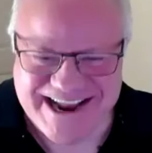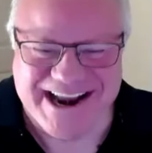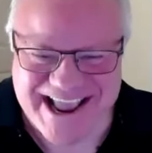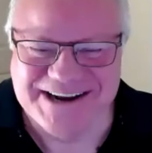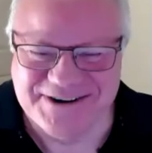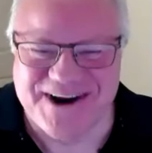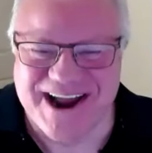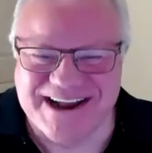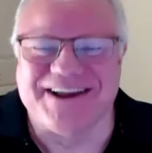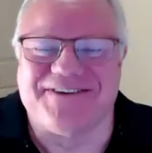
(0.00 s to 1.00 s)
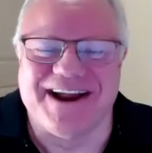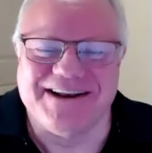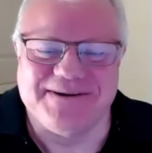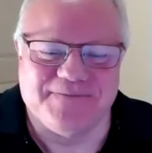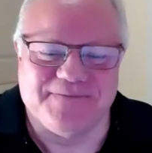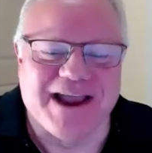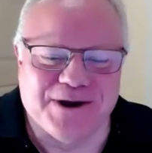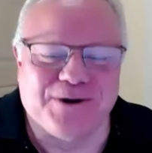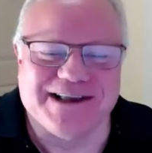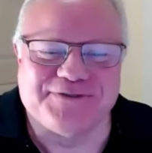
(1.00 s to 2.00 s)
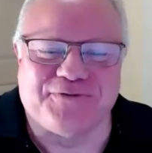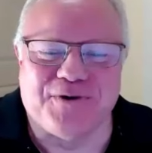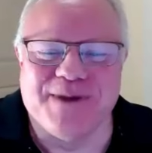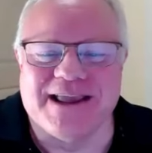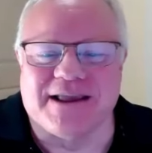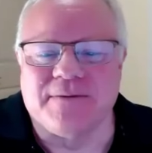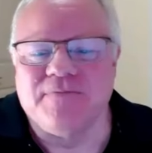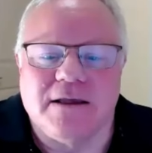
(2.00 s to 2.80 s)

Kind of indirectly, right? I know he is for me.